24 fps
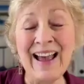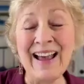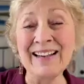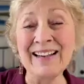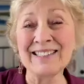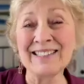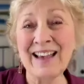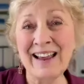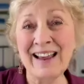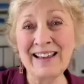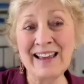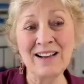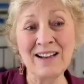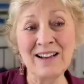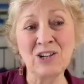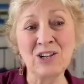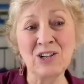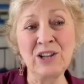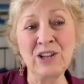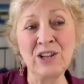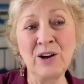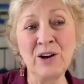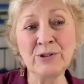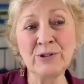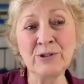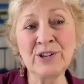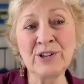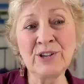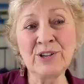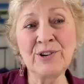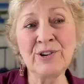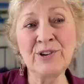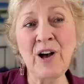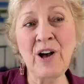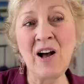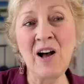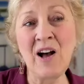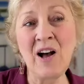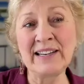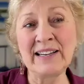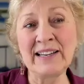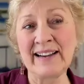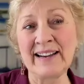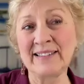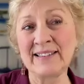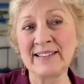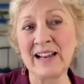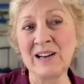As I get closer to
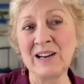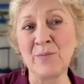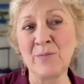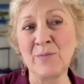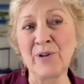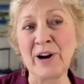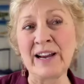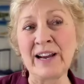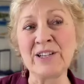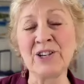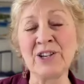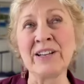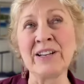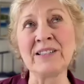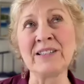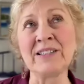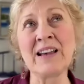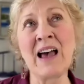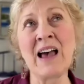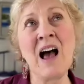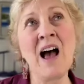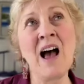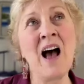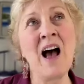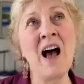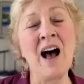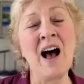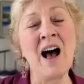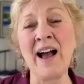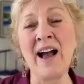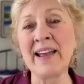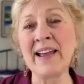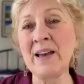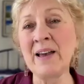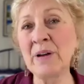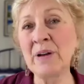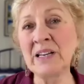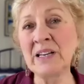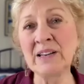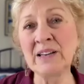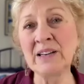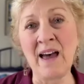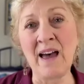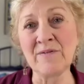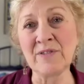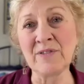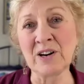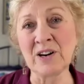holiday celebrations, I am a
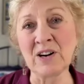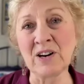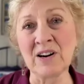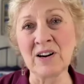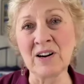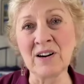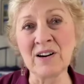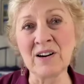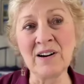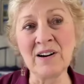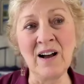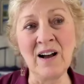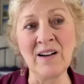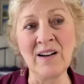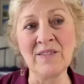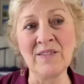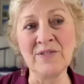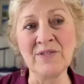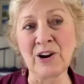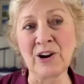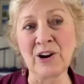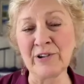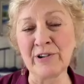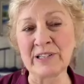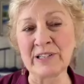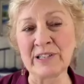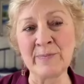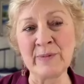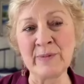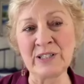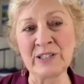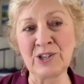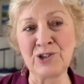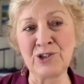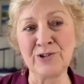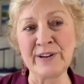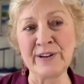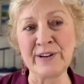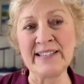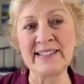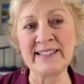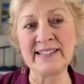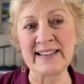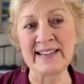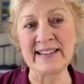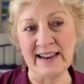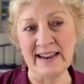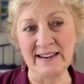lover of the Christmas tree
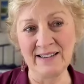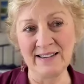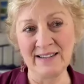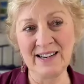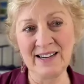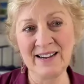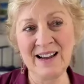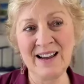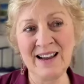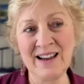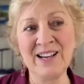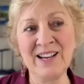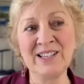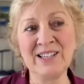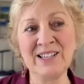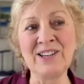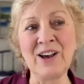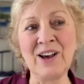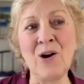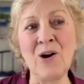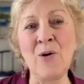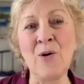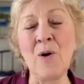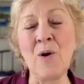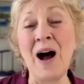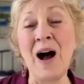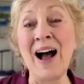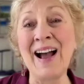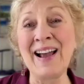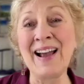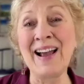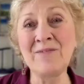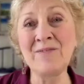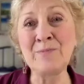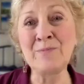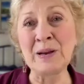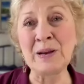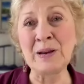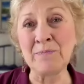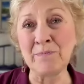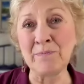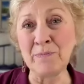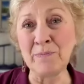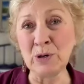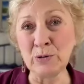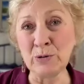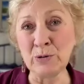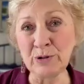scent. So I have
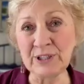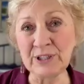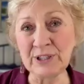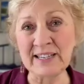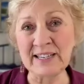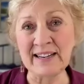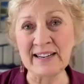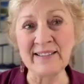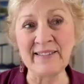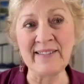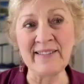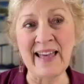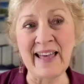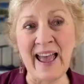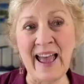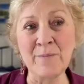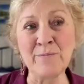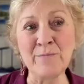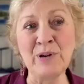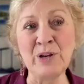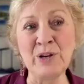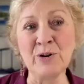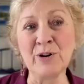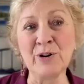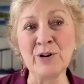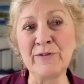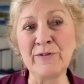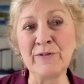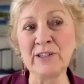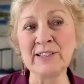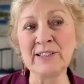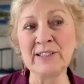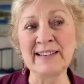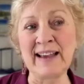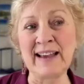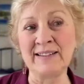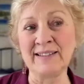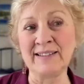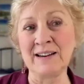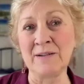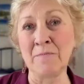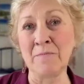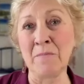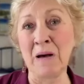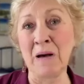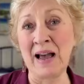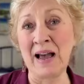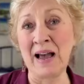been boosting that beautiful scent
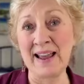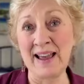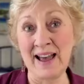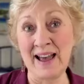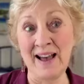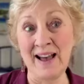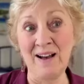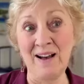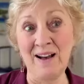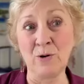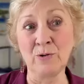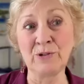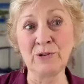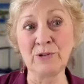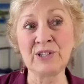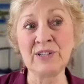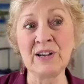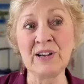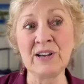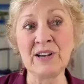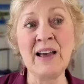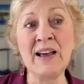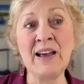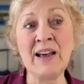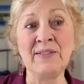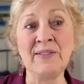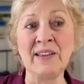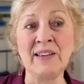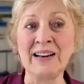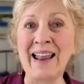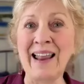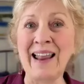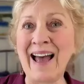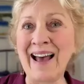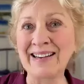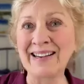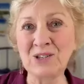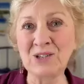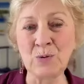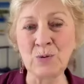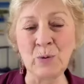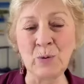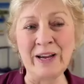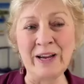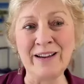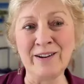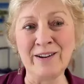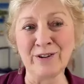in my house the last
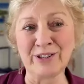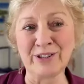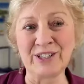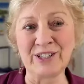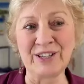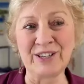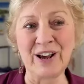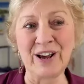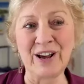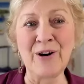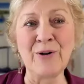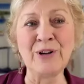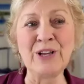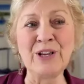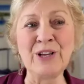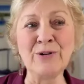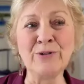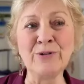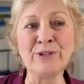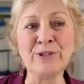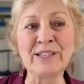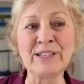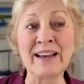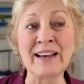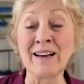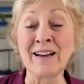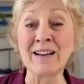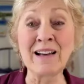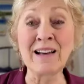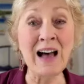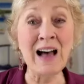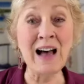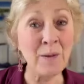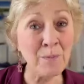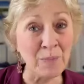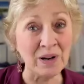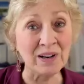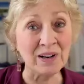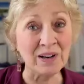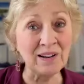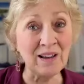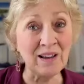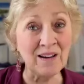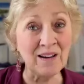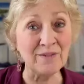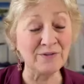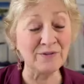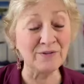week or so using a
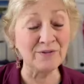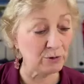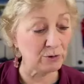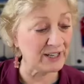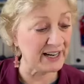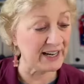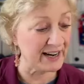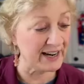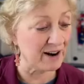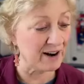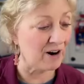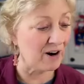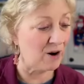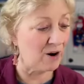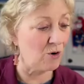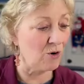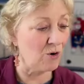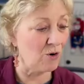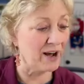couple of doTERRA